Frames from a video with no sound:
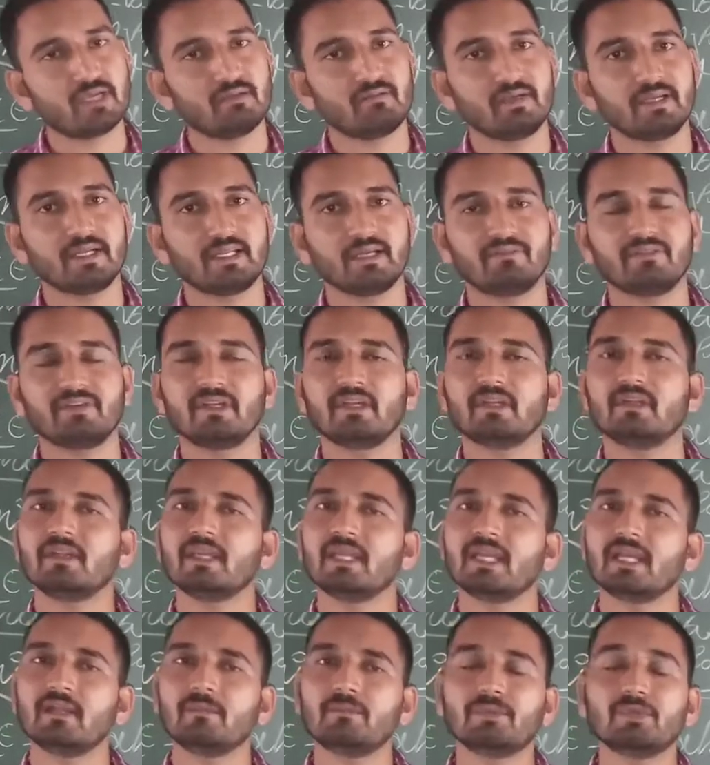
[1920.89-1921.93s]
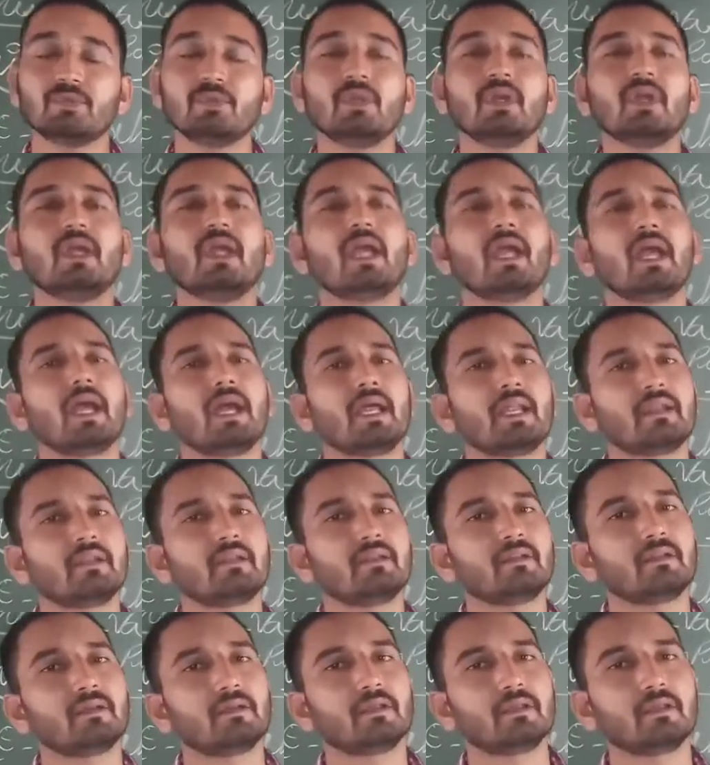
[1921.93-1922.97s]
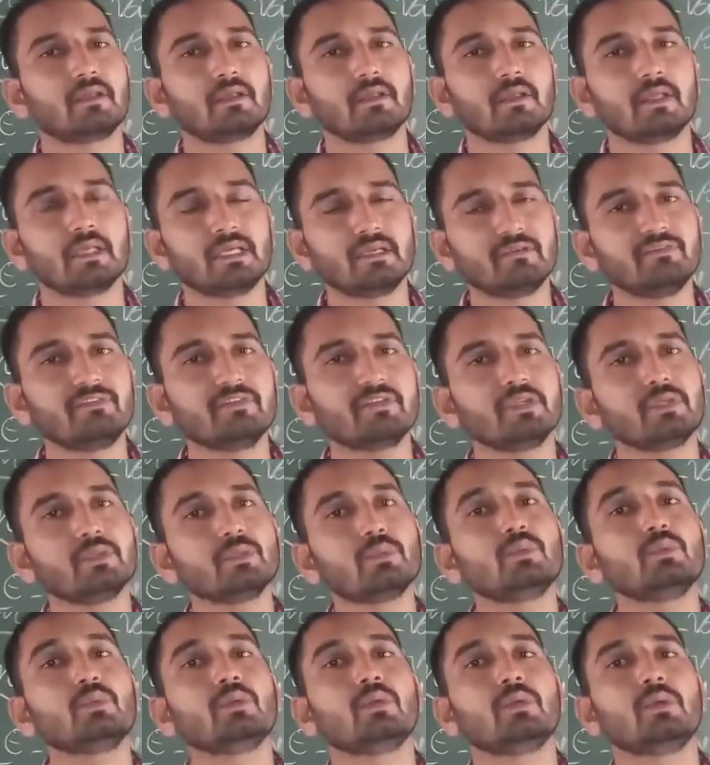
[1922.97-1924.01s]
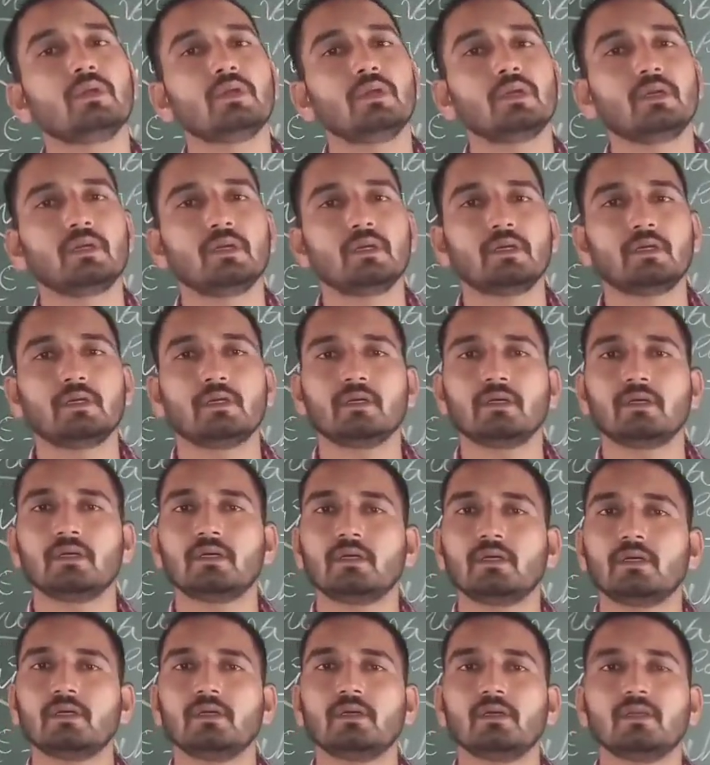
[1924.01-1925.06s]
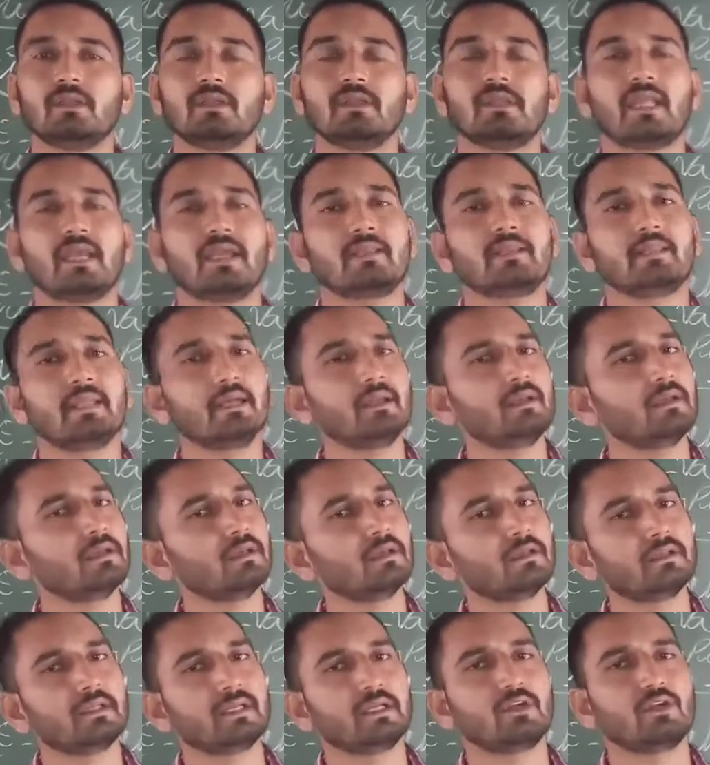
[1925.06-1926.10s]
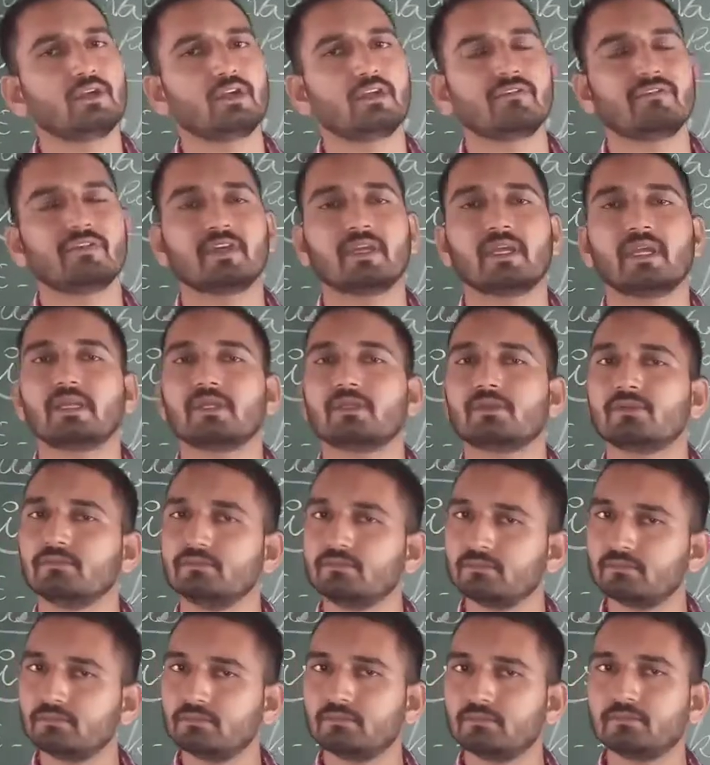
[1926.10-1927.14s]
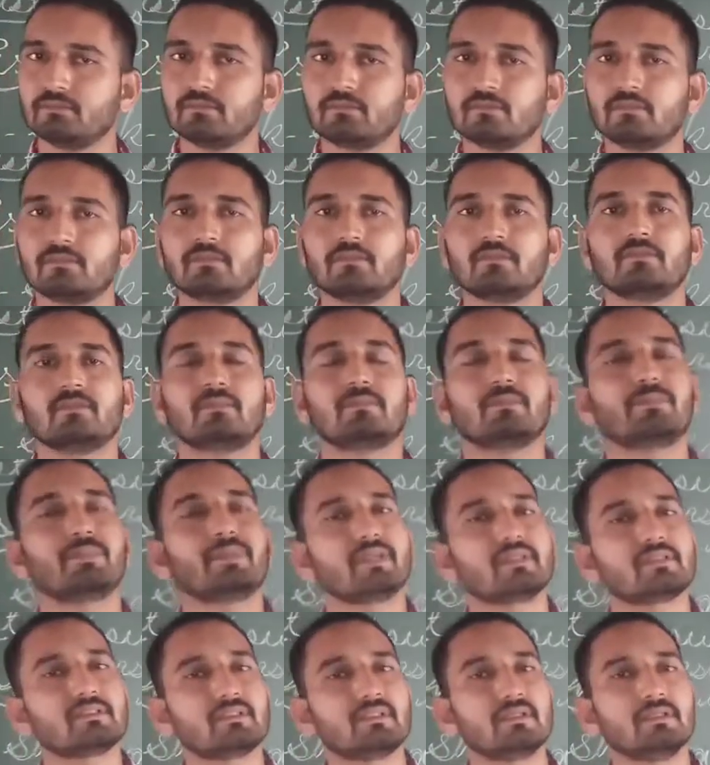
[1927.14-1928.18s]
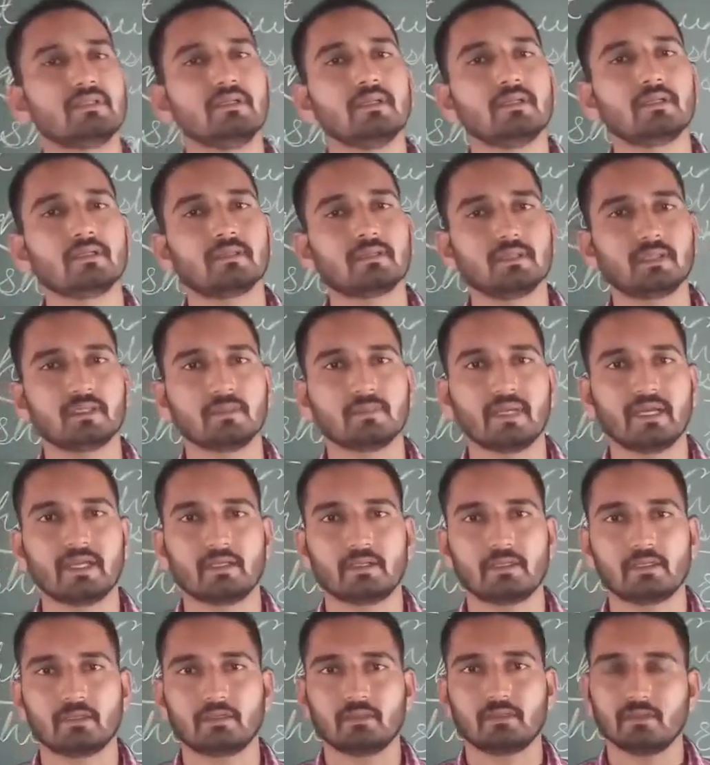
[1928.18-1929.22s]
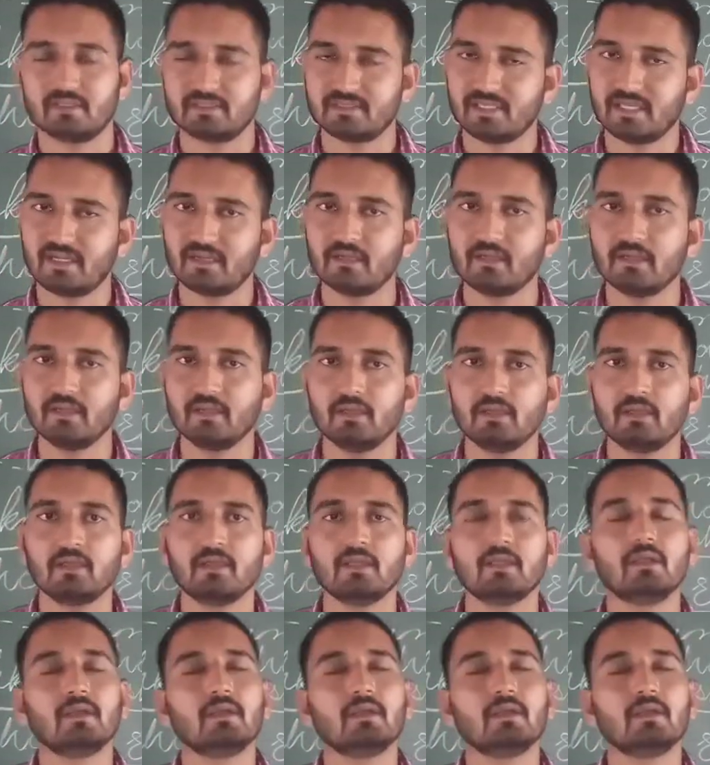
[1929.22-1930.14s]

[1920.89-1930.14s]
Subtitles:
I will definitely help you. And if you like that, then don't forget to press the thumb icon. Is that clear?